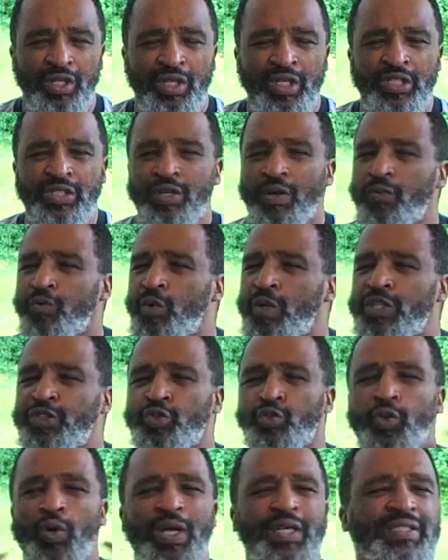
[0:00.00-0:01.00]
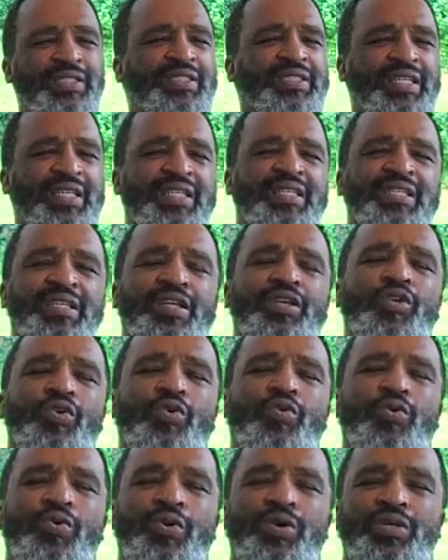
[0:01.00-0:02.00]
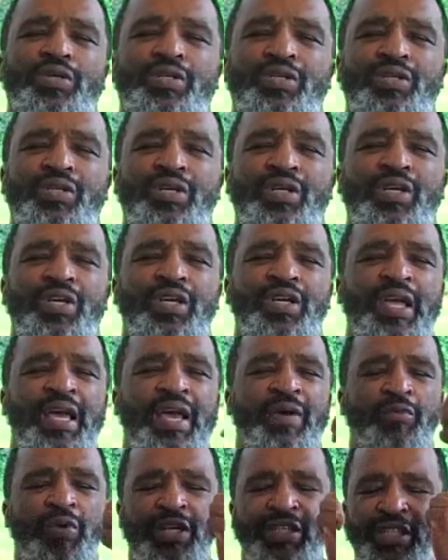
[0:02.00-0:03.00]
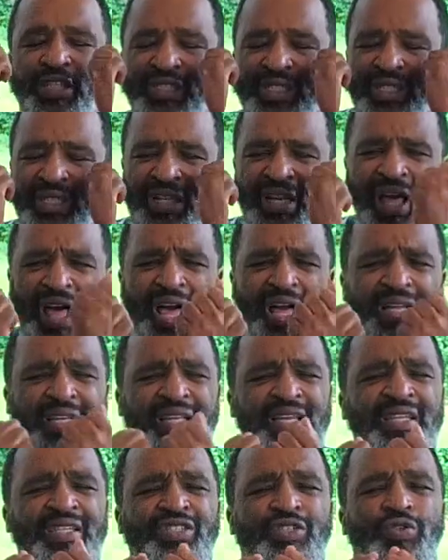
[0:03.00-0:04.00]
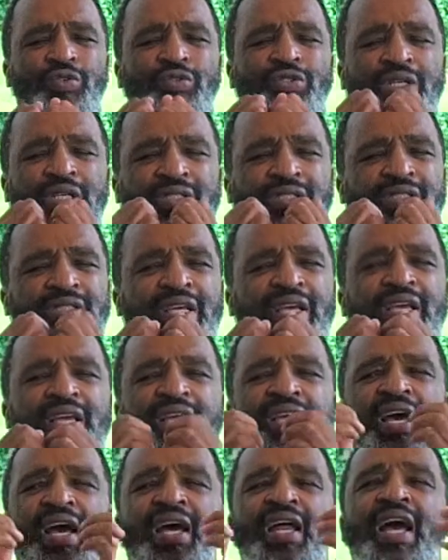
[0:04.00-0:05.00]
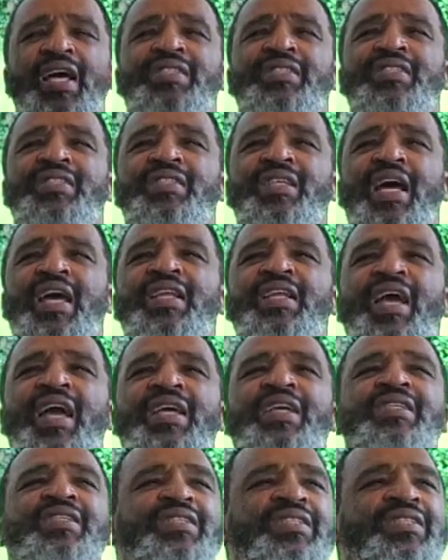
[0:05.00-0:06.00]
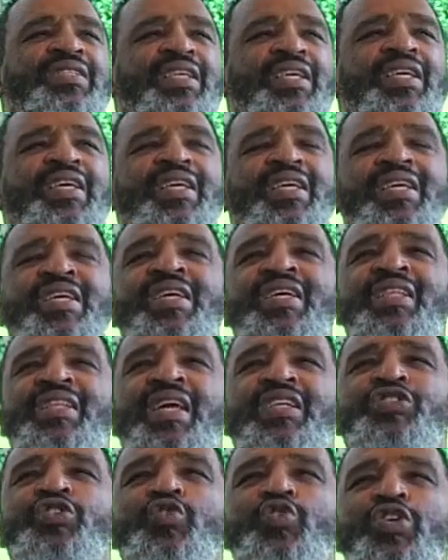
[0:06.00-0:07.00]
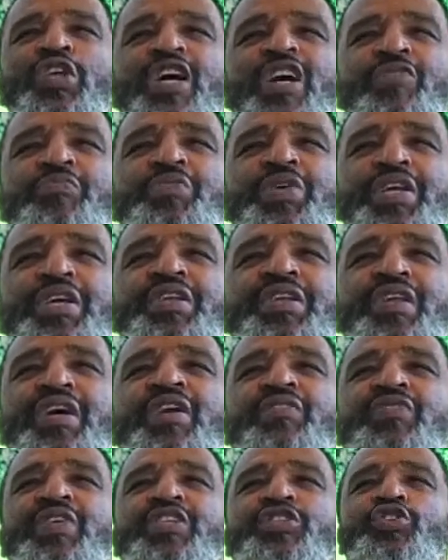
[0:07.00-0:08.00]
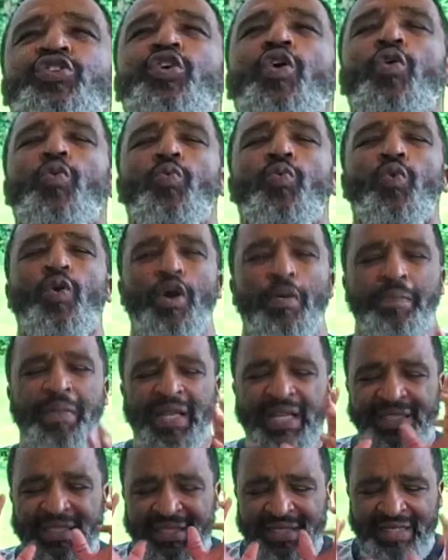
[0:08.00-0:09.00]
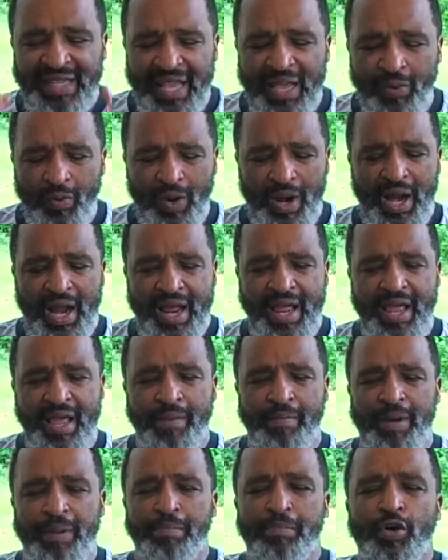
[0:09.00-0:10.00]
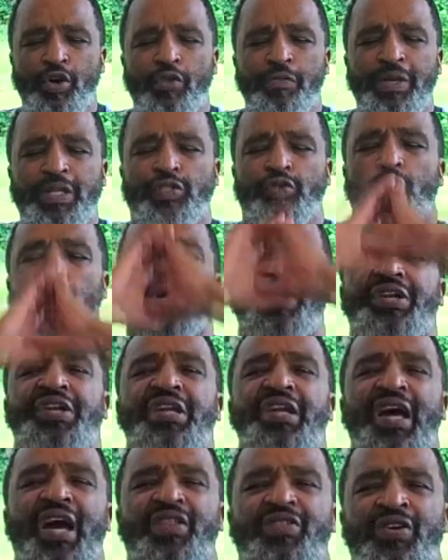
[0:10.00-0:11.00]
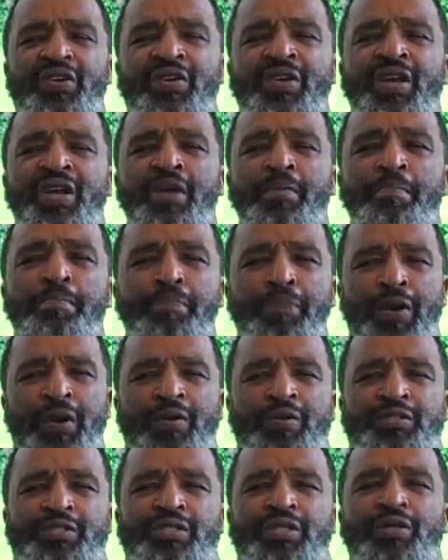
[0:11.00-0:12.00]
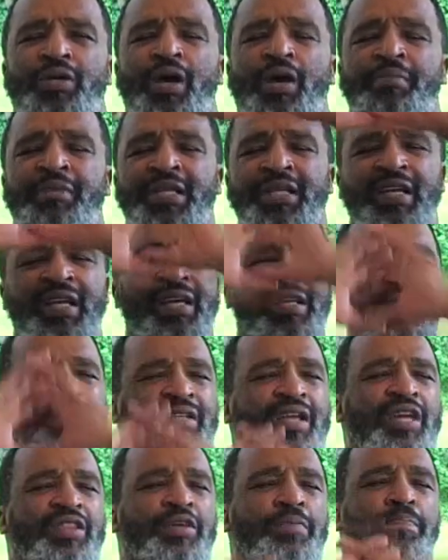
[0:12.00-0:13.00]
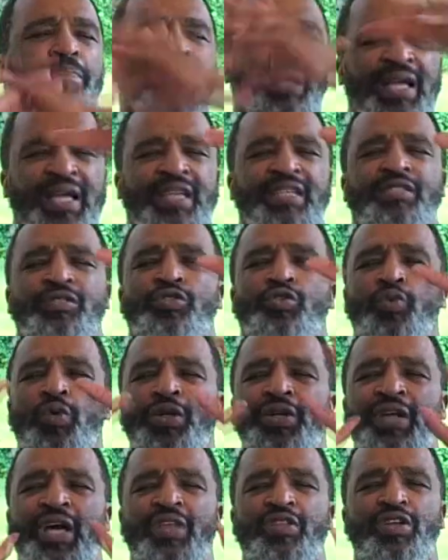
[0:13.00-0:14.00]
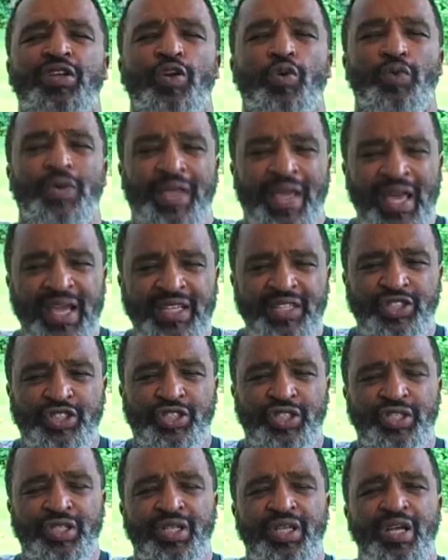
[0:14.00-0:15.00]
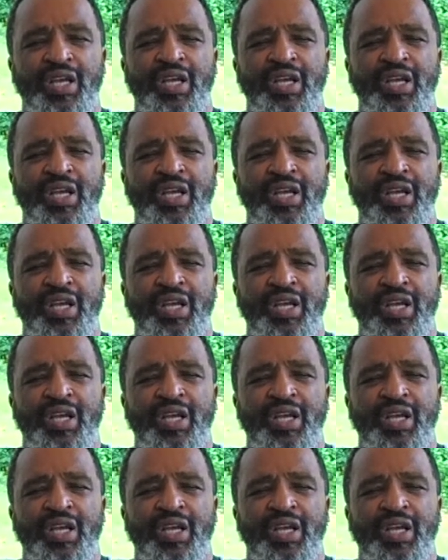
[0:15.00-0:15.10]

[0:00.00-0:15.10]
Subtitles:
So if we trust in the Lord and we just lock into just saying, God, I can see that you love me enough that you don't want me to stay where I am, but move me to another person, I mean, another place, to another location,